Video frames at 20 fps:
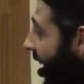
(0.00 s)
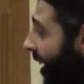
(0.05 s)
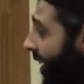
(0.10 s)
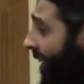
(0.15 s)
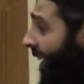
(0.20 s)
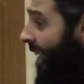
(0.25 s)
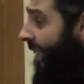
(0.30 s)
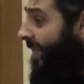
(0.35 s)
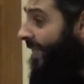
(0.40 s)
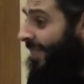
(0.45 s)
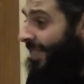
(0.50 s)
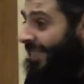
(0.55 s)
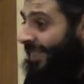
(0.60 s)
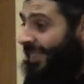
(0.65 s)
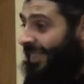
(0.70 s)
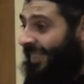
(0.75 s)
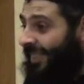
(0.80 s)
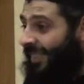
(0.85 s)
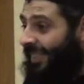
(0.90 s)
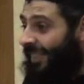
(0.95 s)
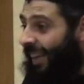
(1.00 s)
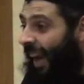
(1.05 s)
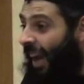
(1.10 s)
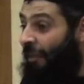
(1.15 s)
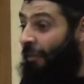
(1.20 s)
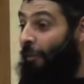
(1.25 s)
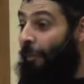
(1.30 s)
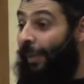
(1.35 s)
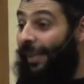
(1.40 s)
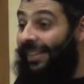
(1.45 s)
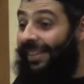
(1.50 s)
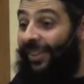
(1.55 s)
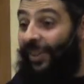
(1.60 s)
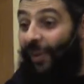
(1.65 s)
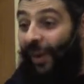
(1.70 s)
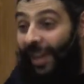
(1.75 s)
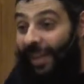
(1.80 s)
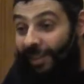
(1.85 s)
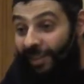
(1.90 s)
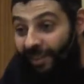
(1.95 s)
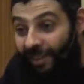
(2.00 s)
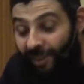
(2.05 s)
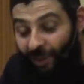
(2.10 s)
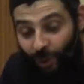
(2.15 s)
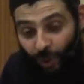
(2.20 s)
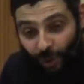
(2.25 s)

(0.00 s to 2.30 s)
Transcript: I can't. I've been trained.